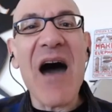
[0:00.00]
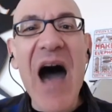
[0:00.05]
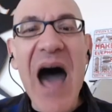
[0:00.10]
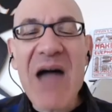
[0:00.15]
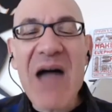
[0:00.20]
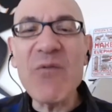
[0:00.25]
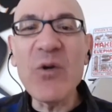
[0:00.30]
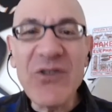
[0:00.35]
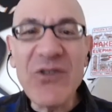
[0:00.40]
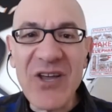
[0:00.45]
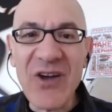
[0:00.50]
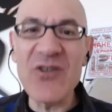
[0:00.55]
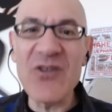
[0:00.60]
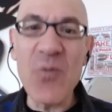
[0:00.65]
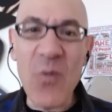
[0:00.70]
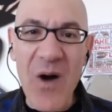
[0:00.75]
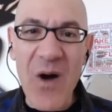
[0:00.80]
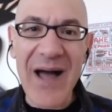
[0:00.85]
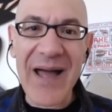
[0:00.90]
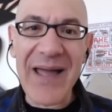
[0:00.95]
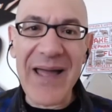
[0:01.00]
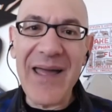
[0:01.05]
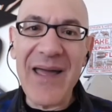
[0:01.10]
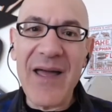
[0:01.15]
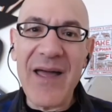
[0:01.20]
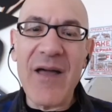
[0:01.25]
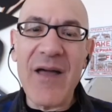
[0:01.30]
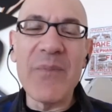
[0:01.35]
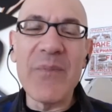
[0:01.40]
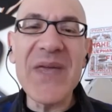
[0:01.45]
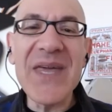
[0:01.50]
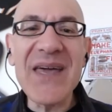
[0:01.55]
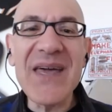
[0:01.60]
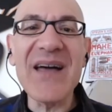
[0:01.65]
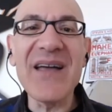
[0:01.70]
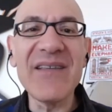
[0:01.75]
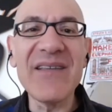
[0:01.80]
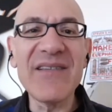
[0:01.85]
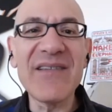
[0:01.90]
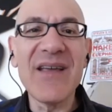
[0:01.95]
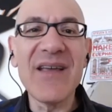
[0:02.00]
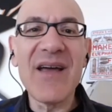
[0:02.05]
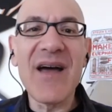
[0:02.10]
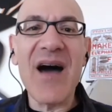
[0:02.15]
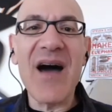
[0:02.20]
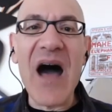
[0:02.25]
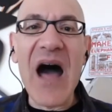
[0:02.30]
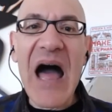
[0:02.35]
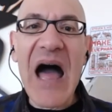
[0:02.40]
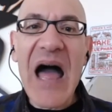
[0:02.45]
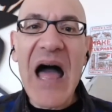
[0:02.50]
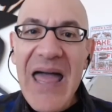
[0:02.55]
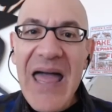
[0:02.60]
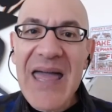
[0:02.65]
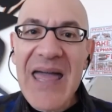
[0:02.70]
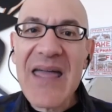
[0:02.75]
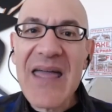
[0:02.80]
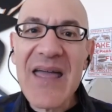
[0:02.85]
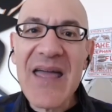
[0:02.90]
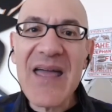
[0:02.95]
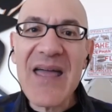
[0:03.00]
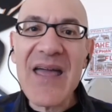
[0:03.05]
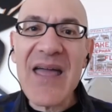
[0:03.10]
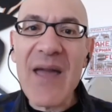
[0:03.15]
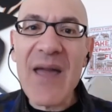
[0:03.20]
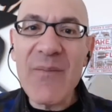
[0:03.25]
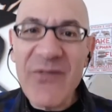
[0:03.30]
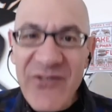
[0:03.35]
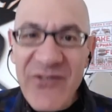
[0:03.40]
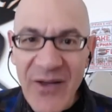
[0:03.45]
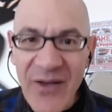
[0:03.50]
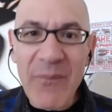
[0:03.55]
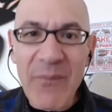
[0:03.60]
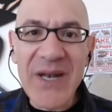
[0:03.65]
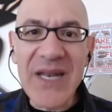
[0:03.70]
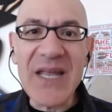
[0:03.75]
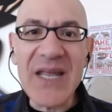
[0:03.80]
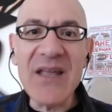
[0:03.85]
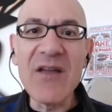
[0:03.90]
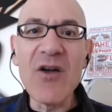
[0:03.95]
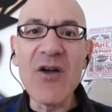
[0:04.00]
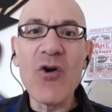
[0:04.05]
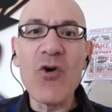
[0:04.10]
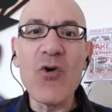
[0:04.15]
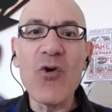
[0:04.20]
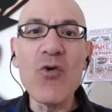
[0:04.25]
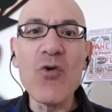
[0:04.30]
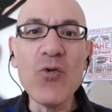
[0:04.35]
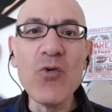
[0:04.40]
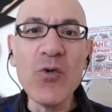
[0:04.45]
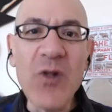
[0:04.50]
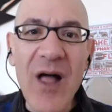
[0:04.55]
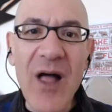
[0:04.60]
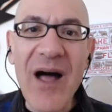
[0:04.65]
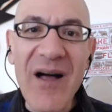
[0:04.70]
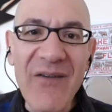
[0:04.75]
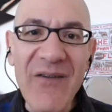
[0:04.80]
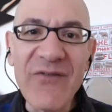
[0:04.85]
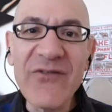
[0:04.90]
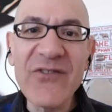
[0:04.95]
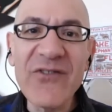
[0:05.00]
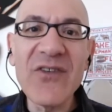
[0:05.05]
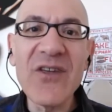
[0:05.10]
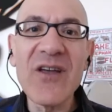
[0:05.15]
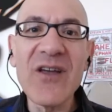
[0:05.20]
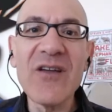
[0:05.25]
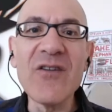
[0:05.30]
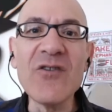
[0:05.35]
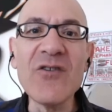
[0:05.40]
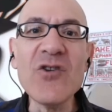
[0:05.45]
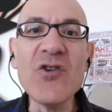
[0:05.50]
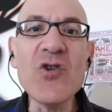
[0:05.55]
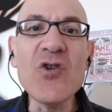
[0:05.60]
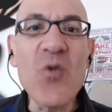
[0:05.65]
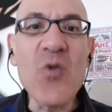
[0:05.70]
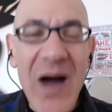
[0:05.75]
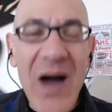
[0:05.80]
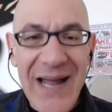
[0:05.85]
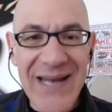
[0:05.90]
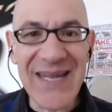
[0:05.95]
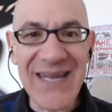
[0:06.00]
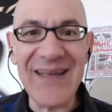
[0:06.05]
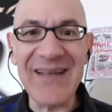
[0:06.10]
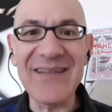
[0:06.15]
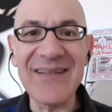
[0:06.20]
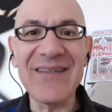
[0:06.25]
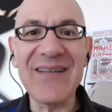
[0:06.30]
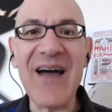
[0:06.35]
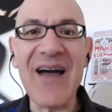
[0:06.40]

I will tell you why. Because I am somebody who loves new ideas.